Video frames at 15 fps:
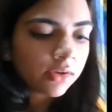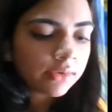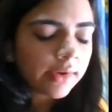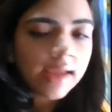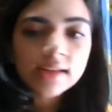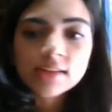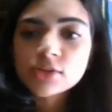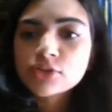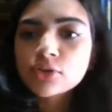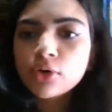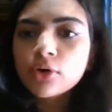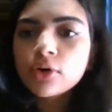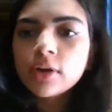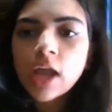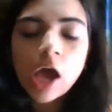Great.
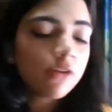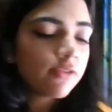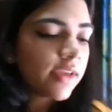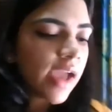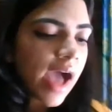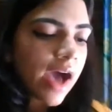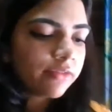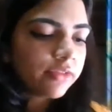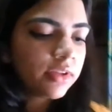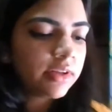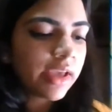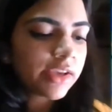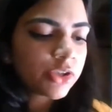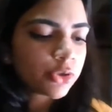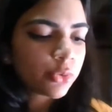So now we have the
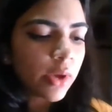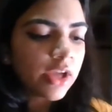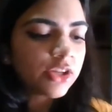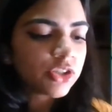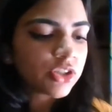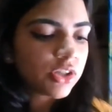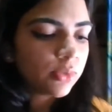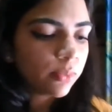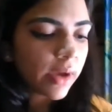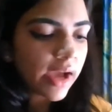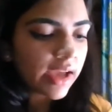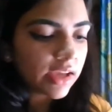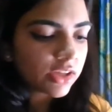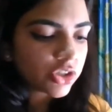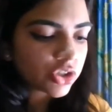next question
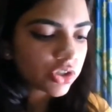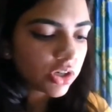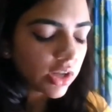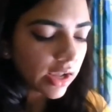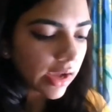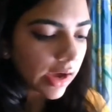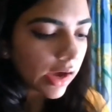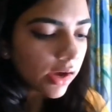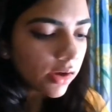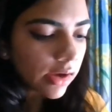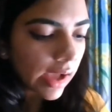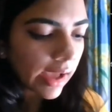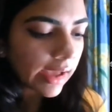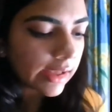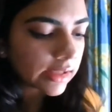by Shreya,
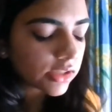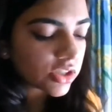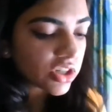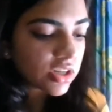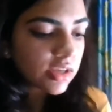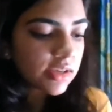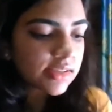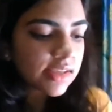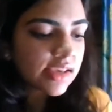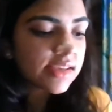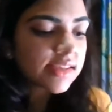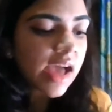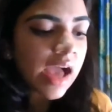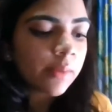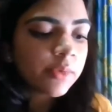and she
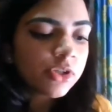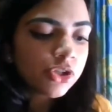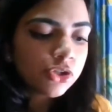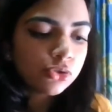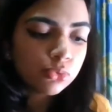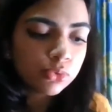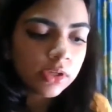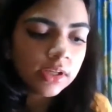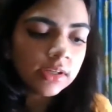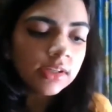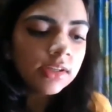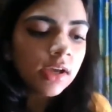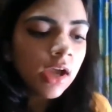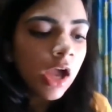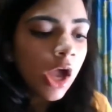says, I'm a student.